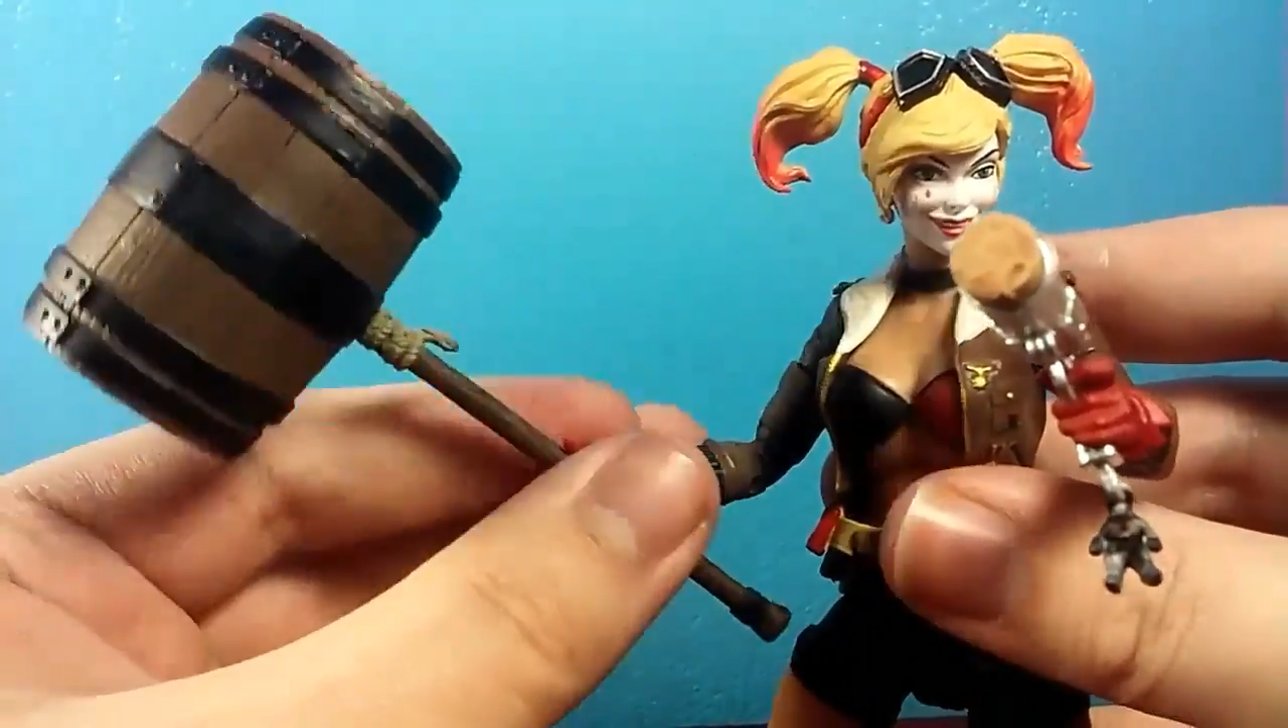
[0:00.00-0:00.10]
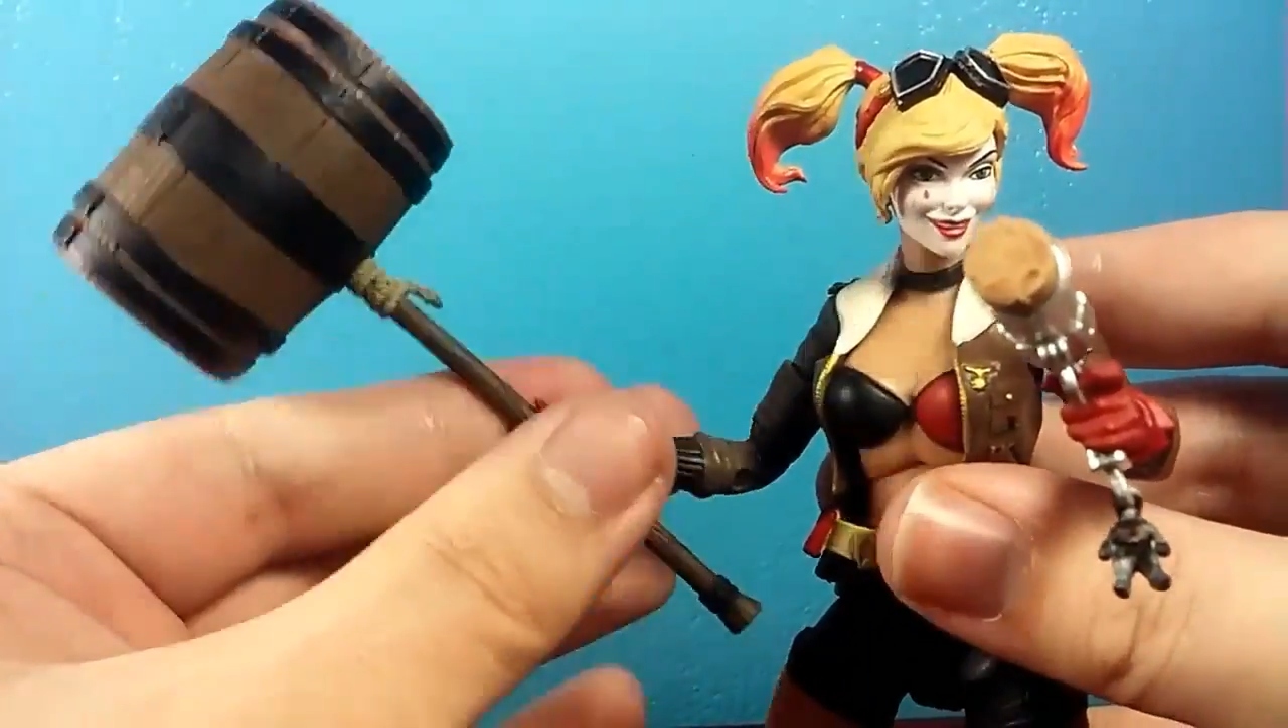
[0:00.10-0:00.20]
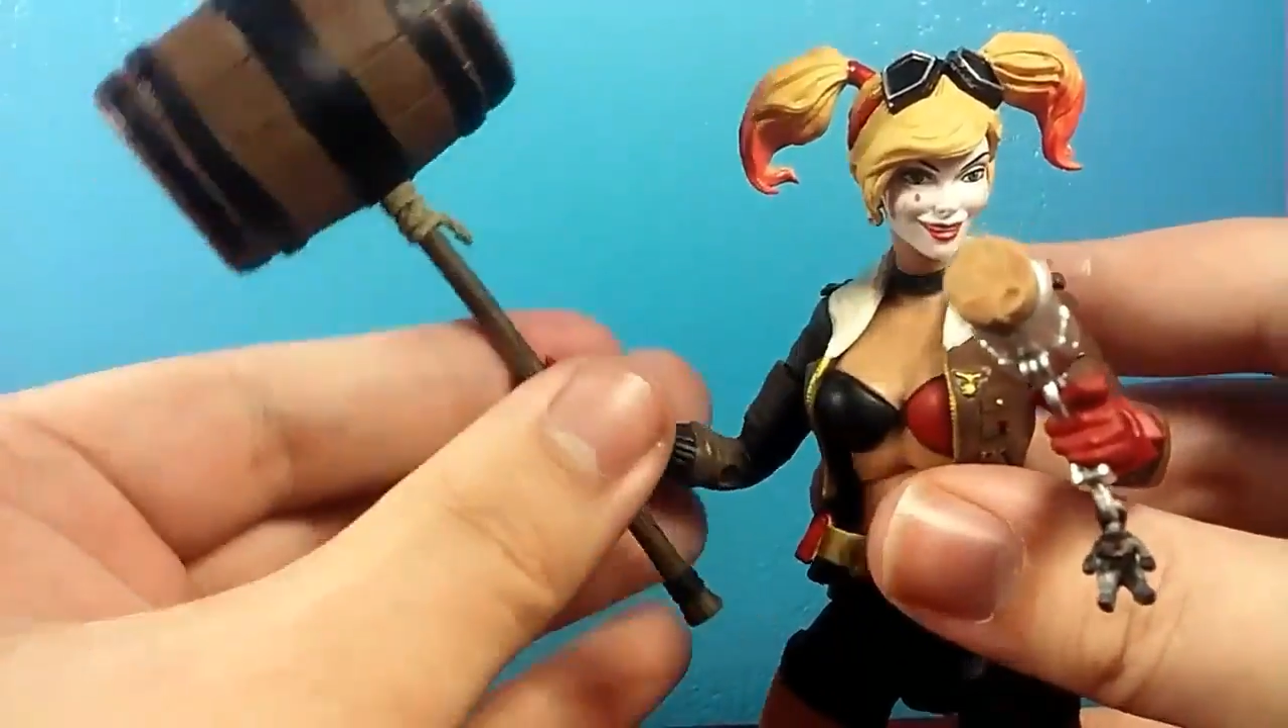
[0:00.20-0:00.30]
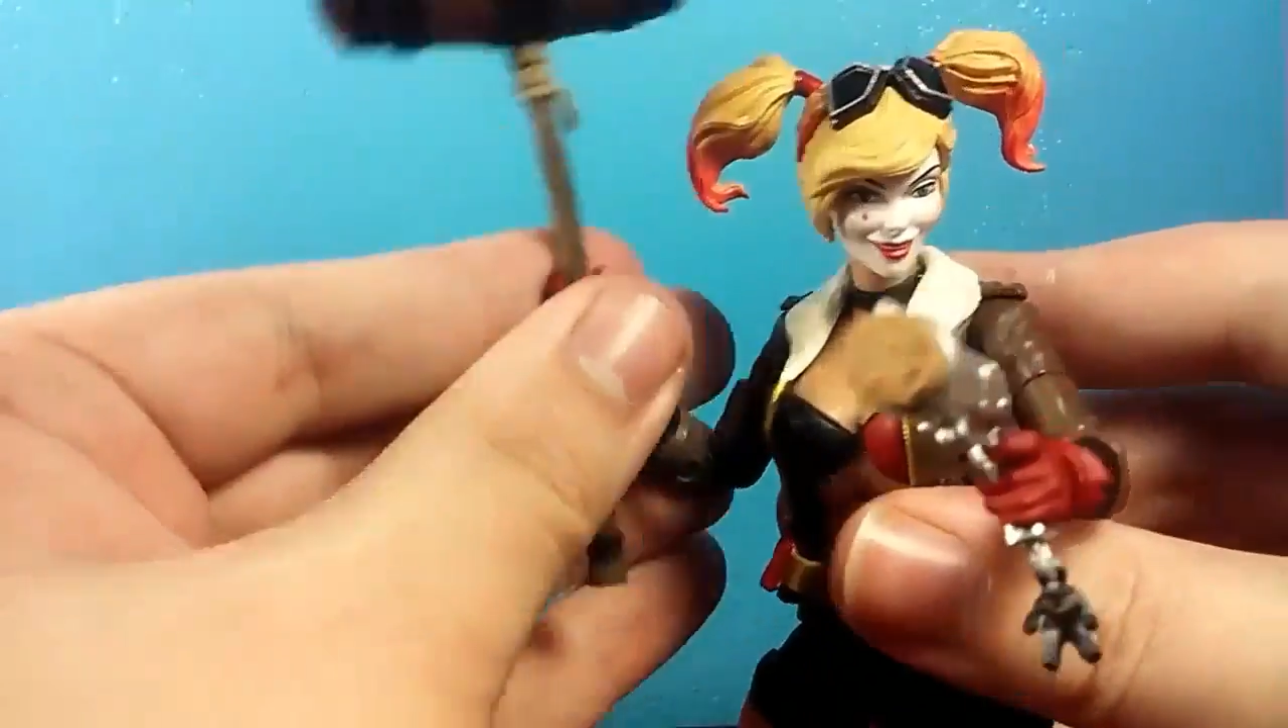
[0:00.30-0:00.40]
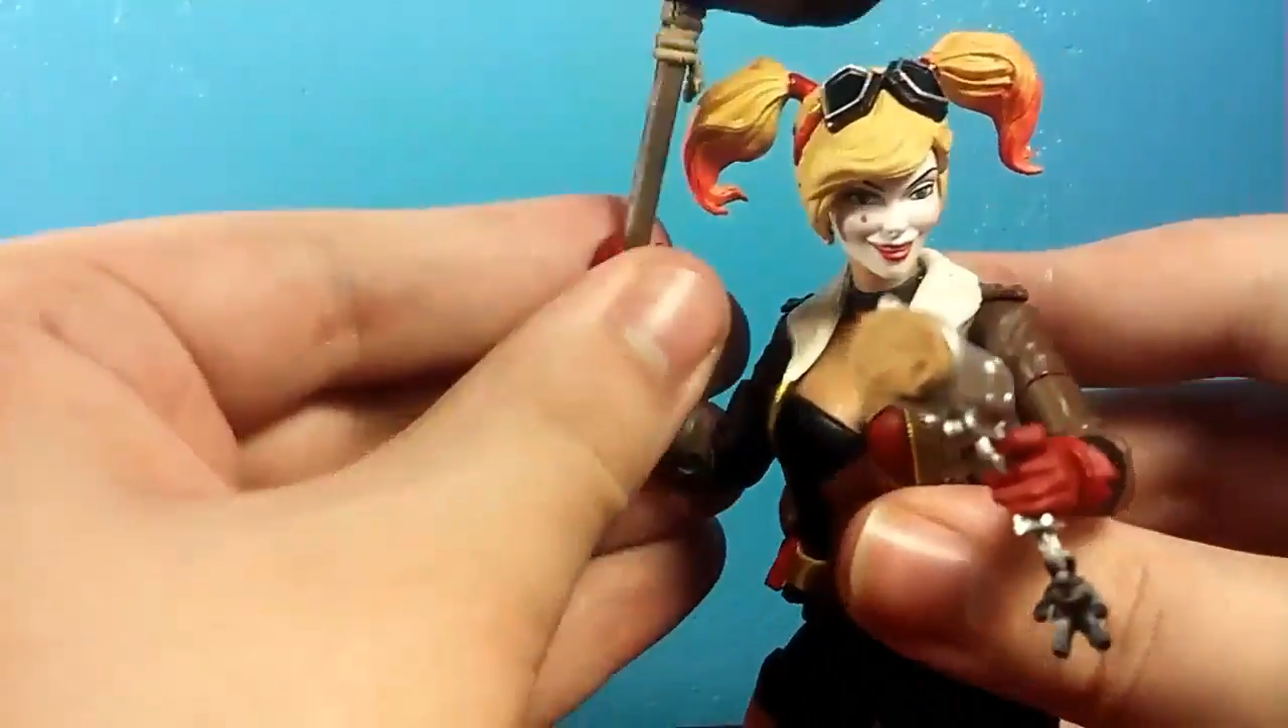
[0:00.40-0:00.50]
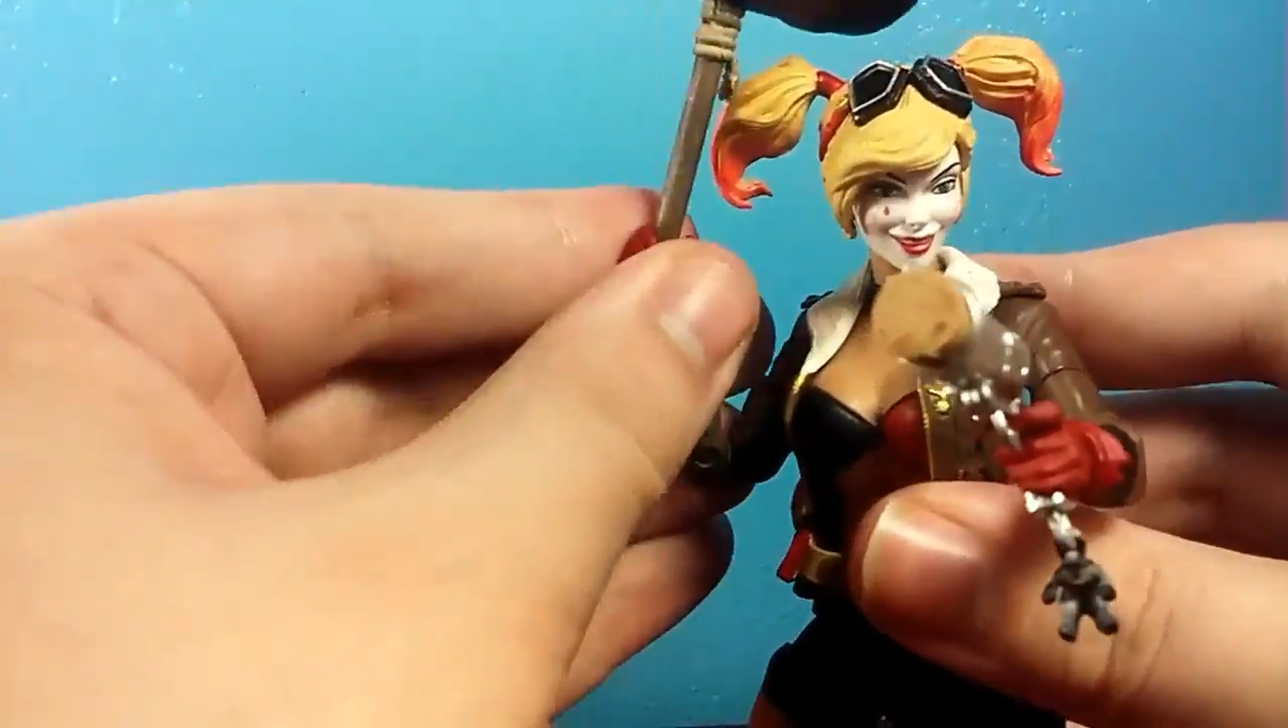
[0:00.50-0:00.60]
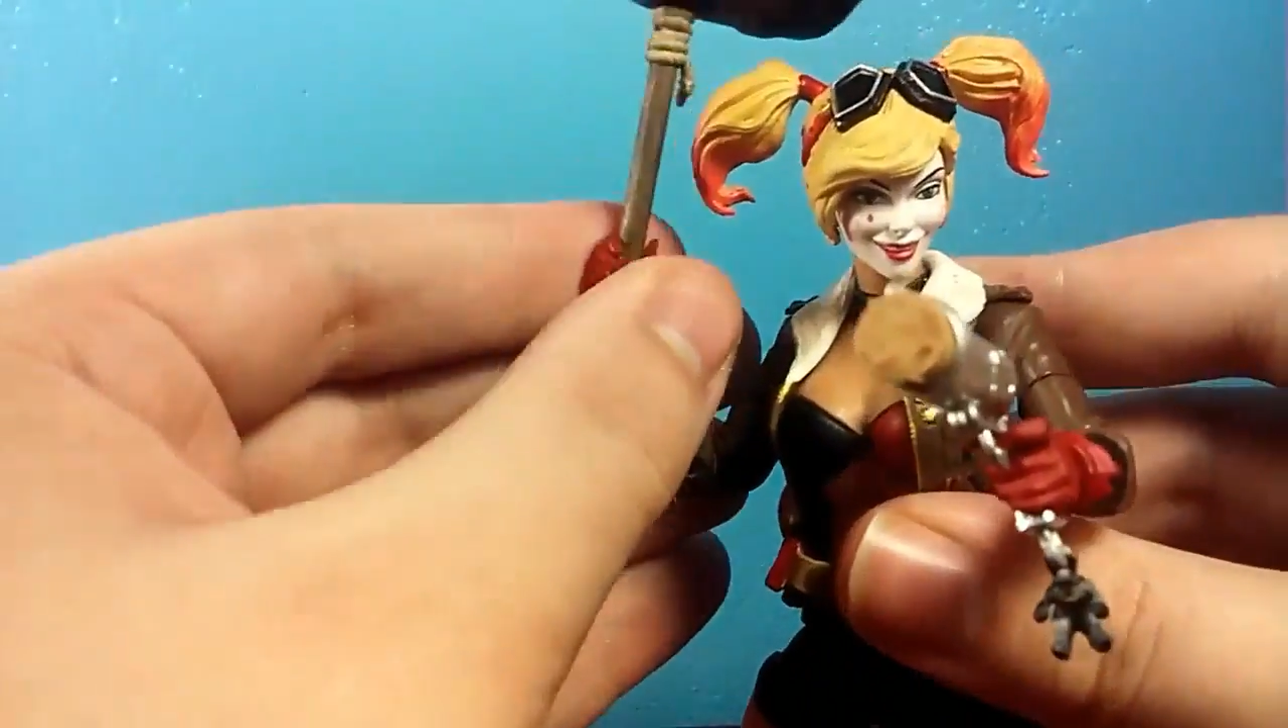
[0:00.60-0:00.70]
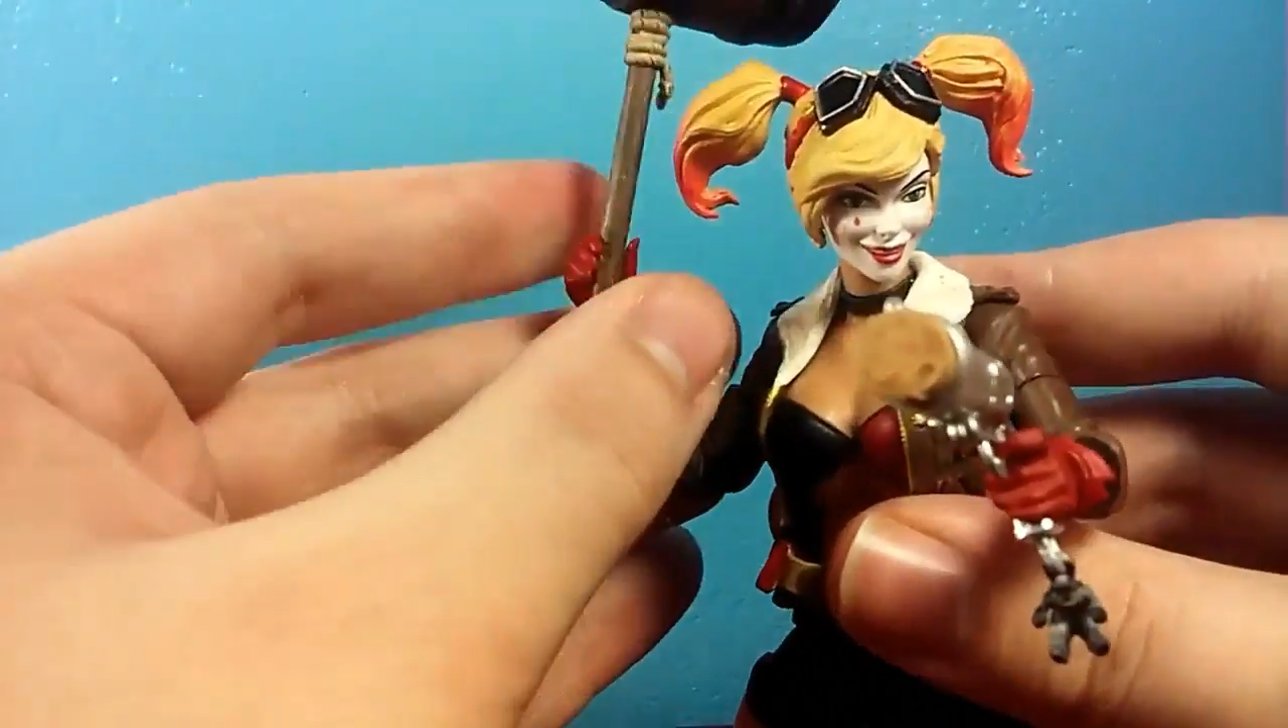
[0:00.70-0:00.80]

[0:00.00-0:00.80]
the mallet.